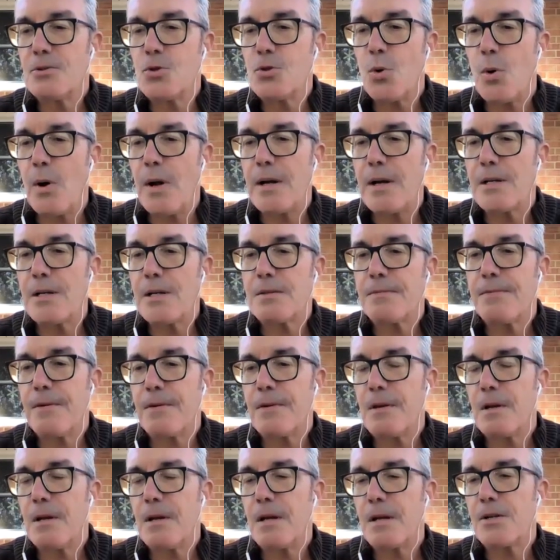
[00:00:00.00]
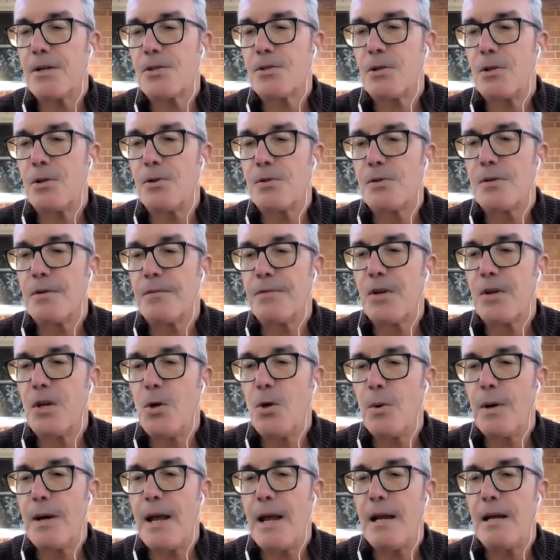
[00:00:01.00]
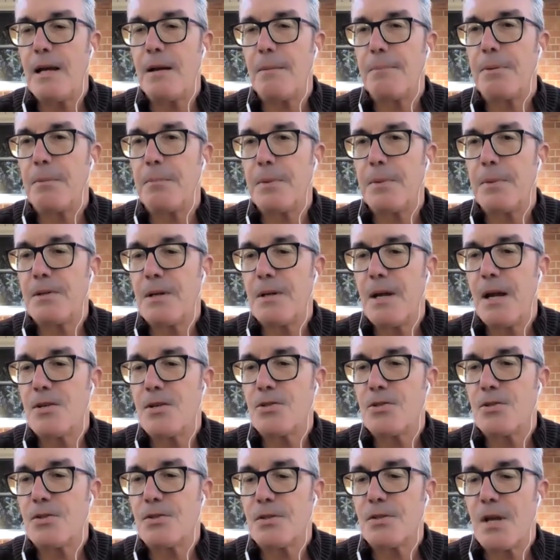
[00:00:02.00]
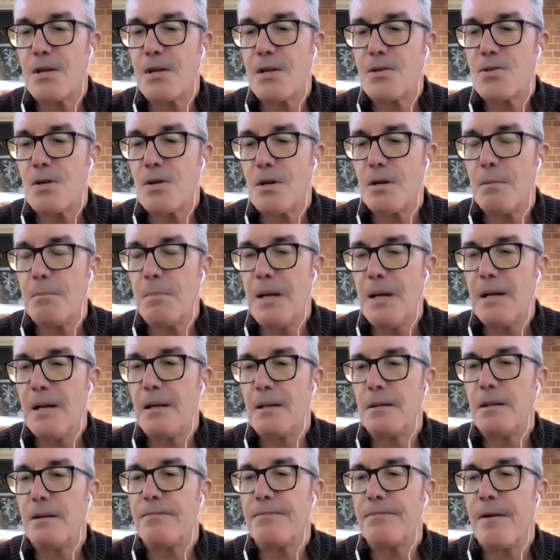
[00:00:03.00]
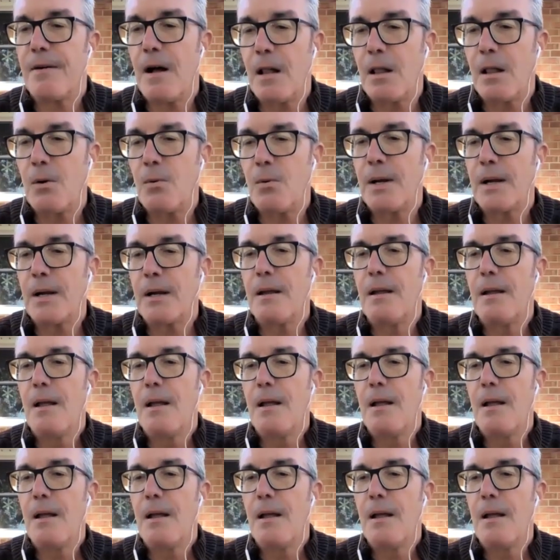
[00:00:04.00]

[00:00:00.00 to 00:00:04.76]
join us for the exclusive Q and A and implementation session immediately following